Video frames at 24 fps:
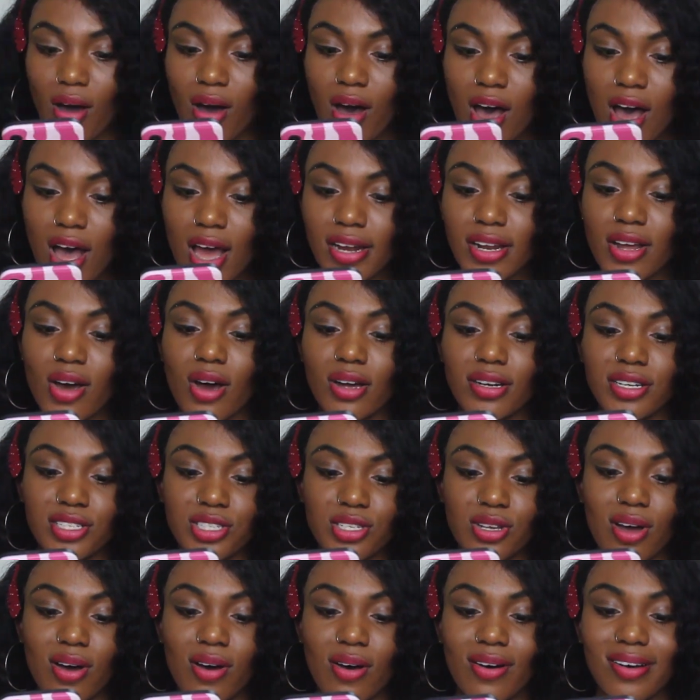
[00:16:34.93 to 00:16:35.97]

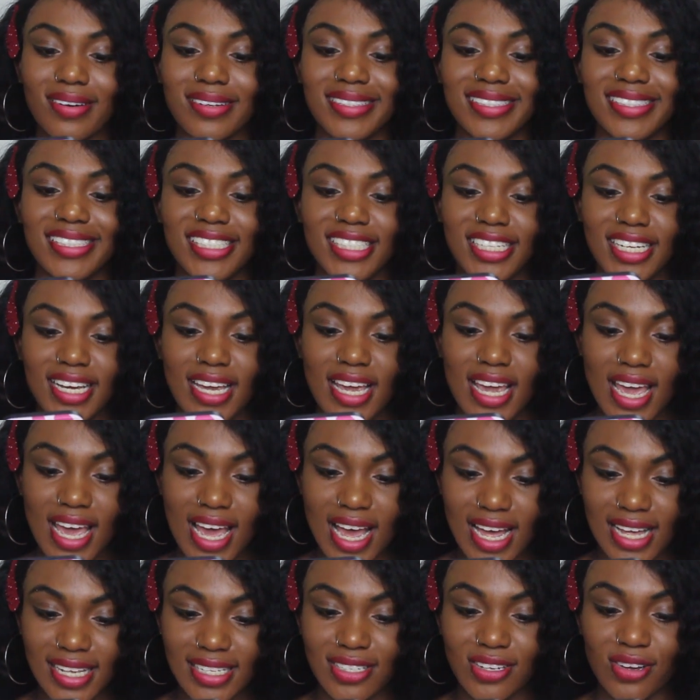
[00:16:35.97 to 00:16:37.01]

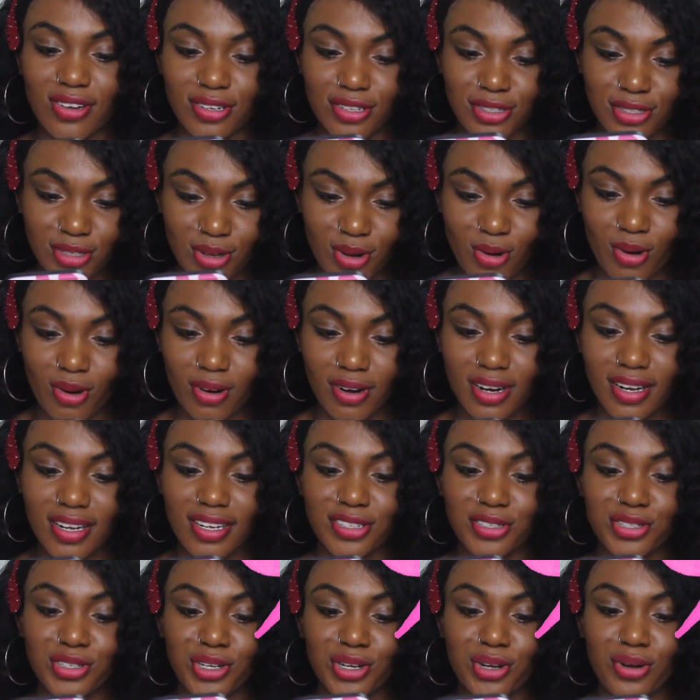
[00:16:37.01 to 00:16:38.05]
Con_GES_.
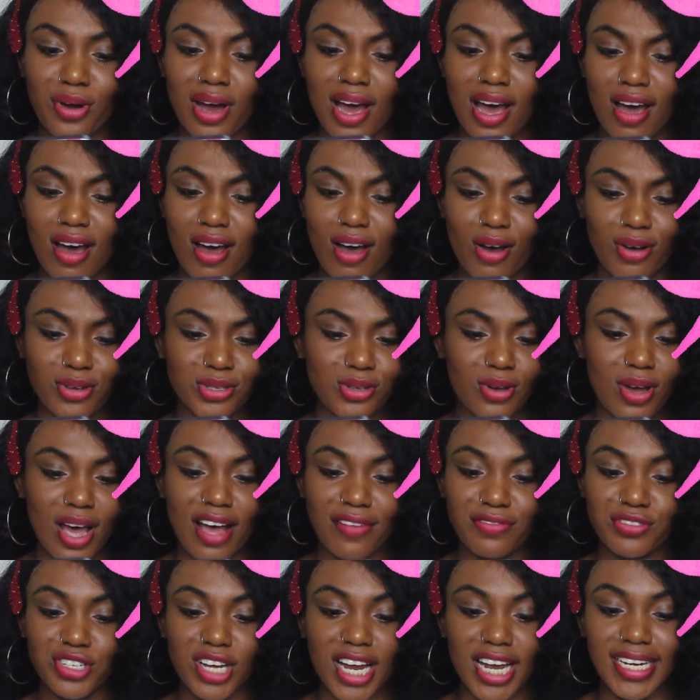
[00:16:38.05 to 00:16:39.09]
Do you also
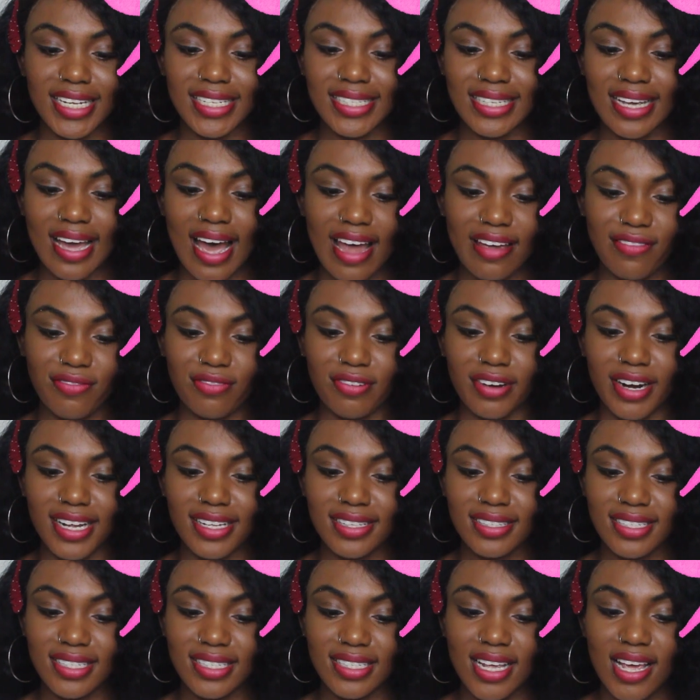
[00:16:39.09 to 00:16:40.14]
have Chinese guy
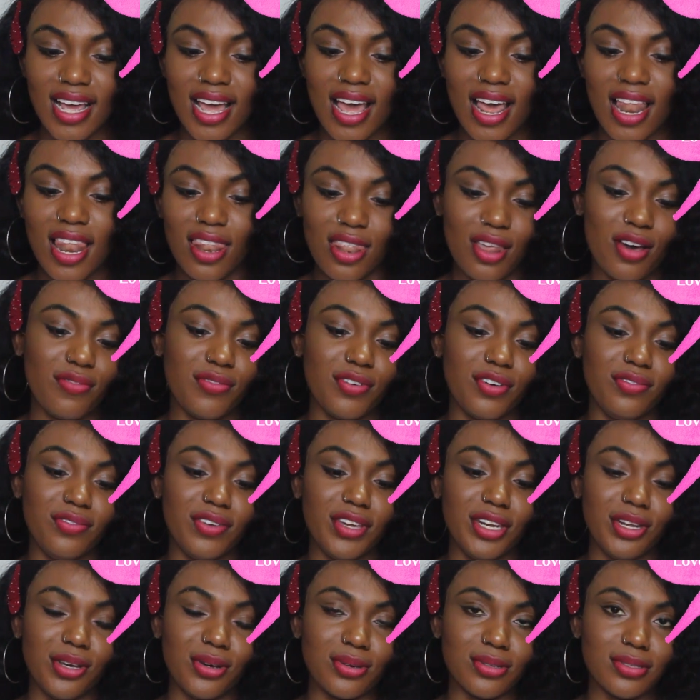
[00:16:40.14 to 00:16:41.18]
friends? Love your
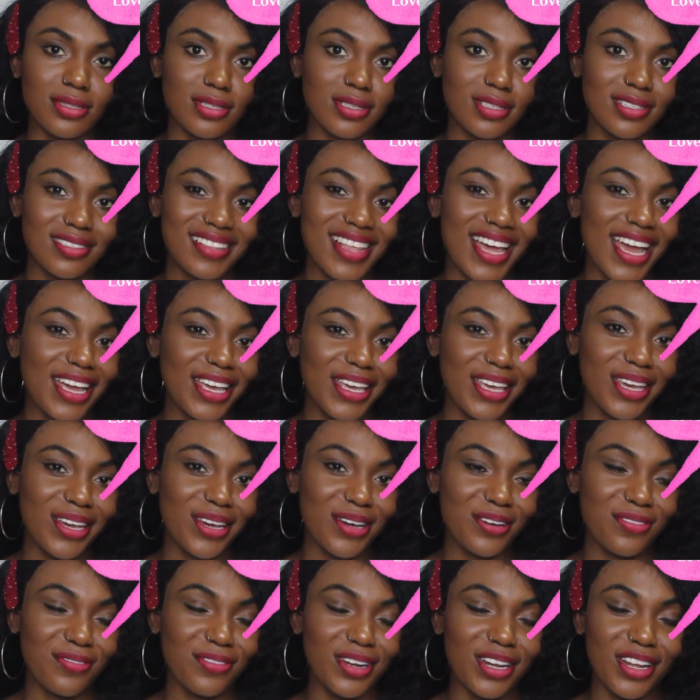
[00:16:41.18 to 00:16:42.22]
videos. Thank
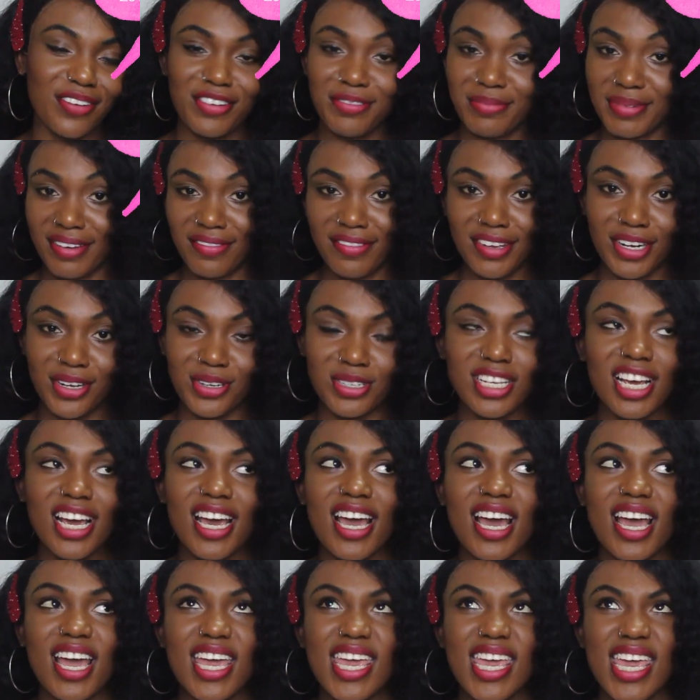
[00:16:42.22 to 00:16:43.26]
you for loving my videos.
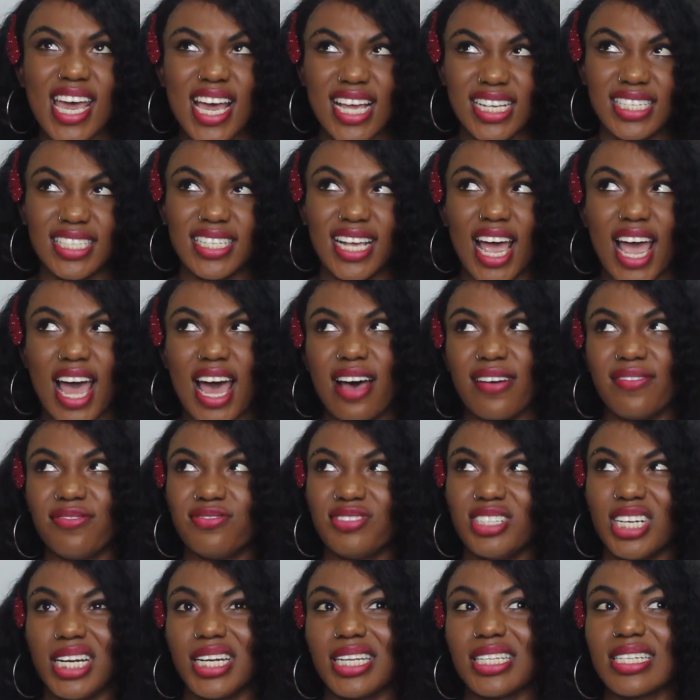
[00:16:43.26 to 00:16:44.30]
Yes, I
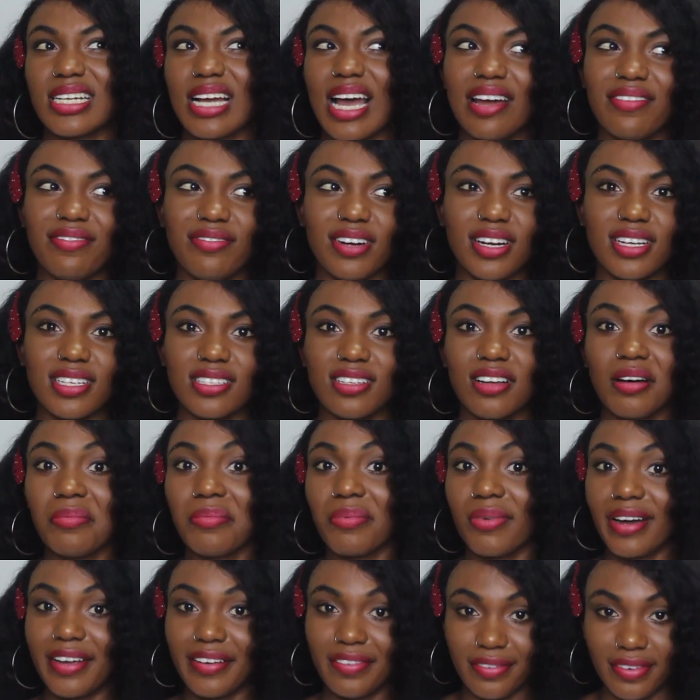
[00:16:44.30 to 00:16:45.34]
have Chinese guy friends, not
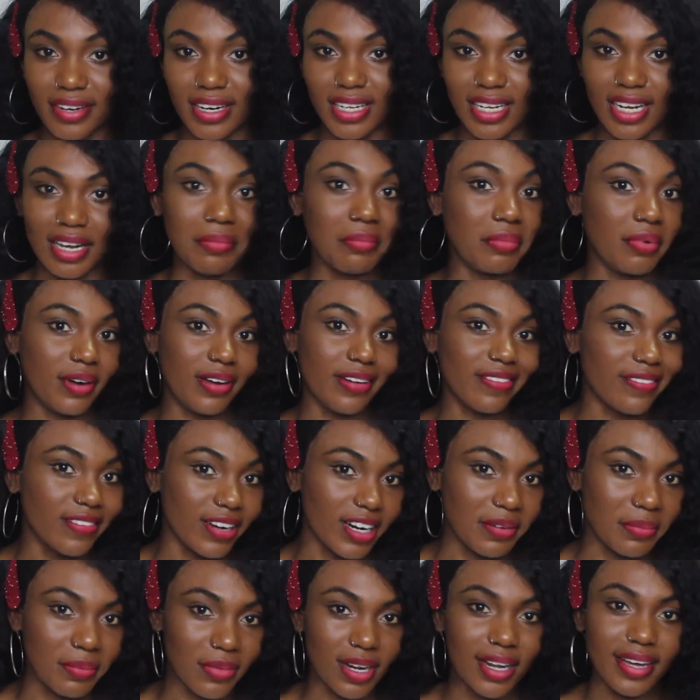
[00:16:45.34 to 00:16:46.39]
boyfriend, like
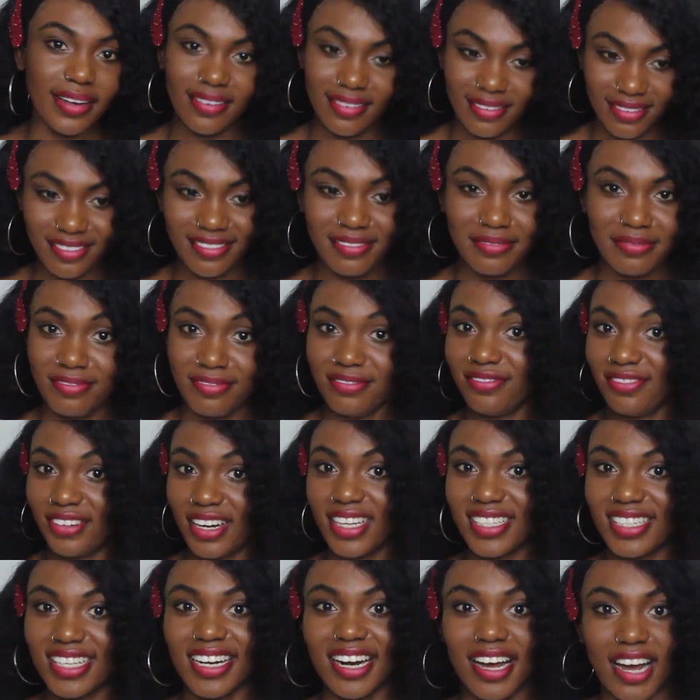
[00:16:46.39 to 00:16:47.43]
boyfriend, but like
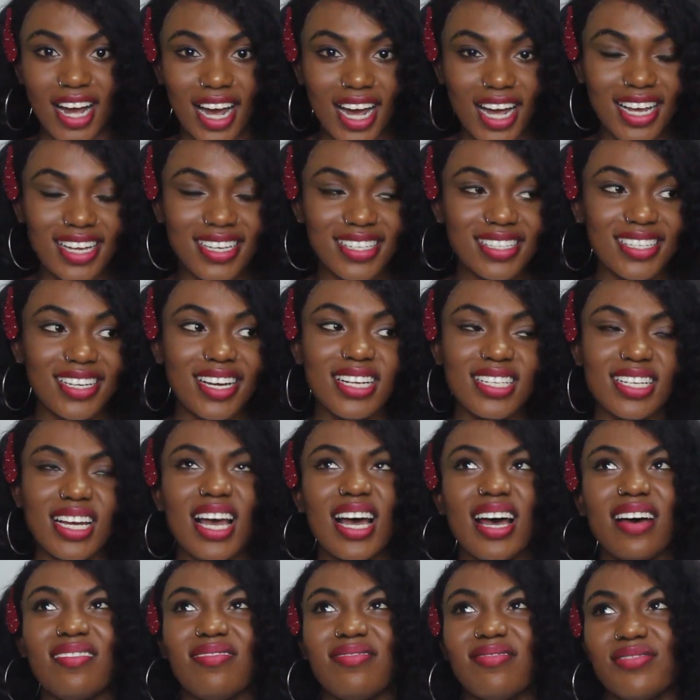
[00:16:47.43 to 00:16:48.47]
friends and guys. Yes, I
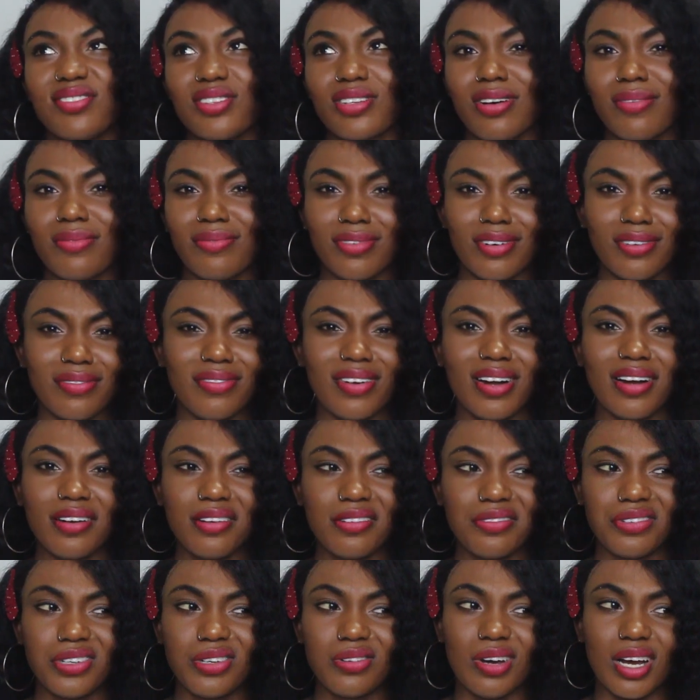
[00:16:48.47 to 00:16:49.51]
have some, but
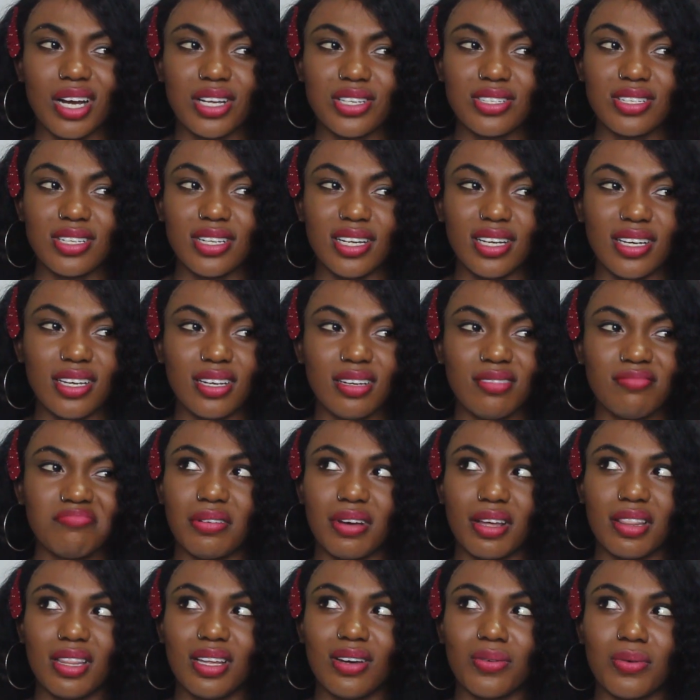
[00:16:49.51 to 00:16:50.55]
very few actually.
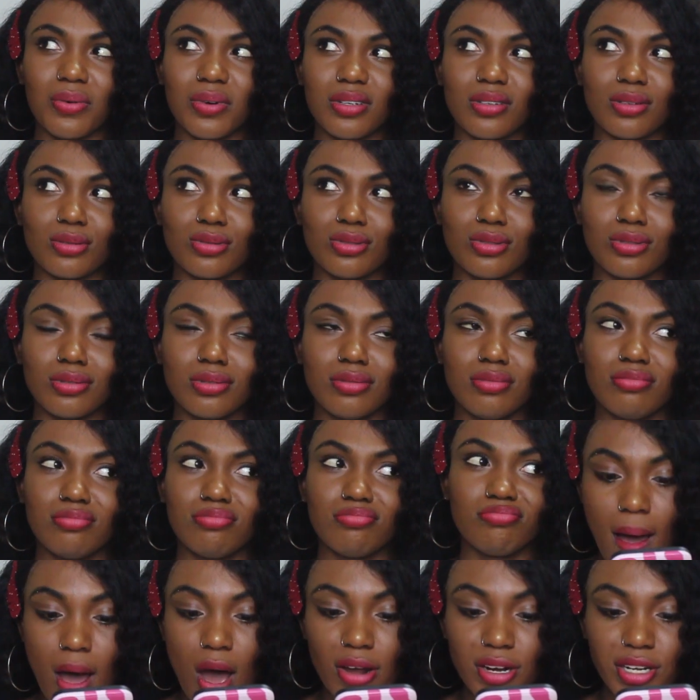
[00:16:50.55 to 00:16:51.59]
I think one or two.
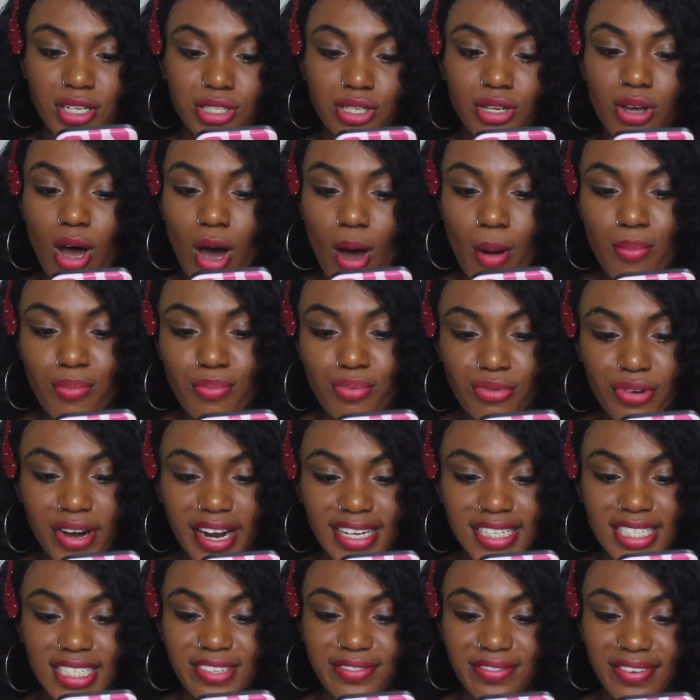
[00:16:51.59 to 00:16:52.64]

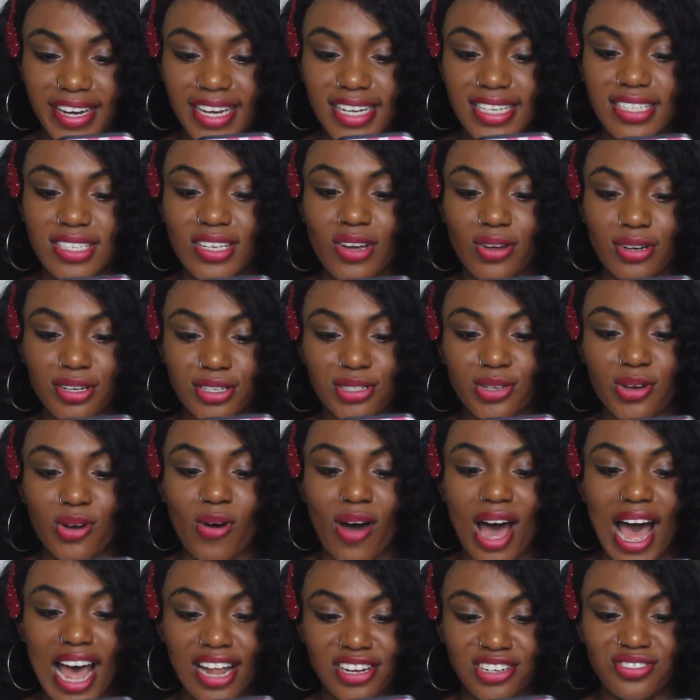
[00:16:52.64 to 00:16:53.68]

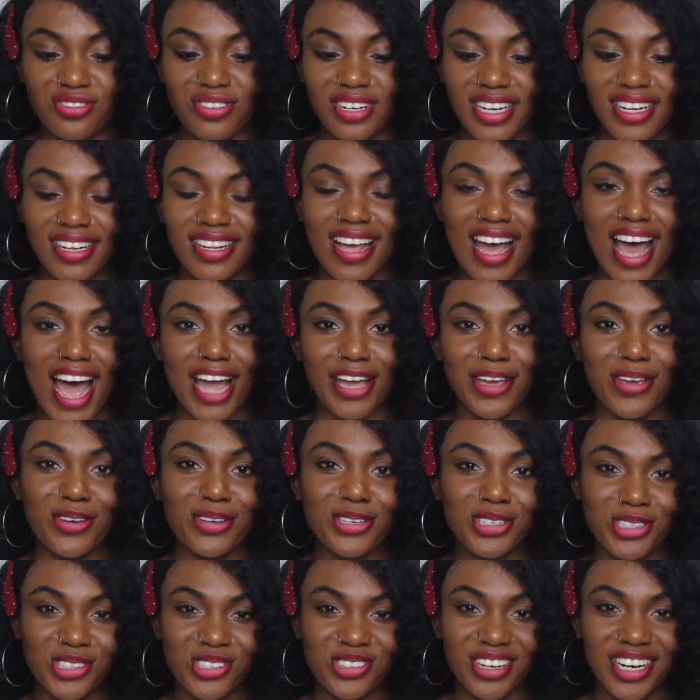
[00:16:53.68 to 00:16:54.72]
_braceface_Adri. Are you
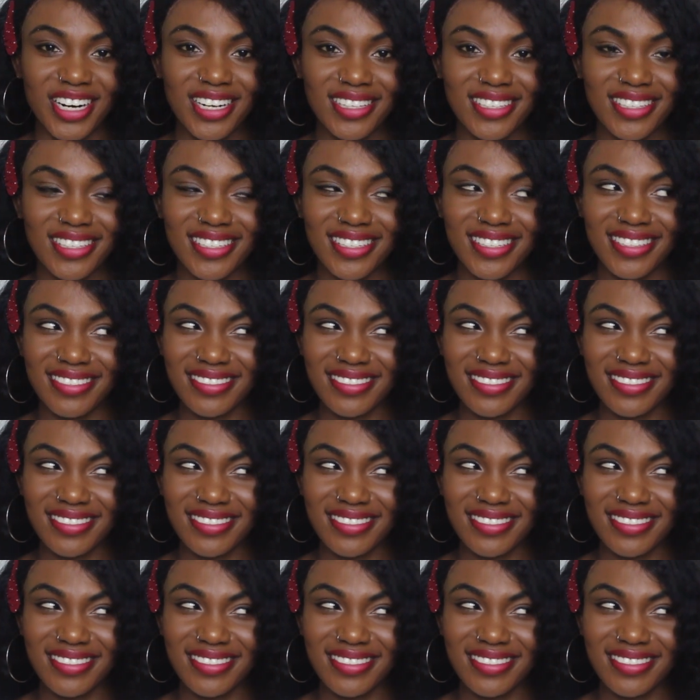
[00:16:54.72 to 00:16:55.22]
straight?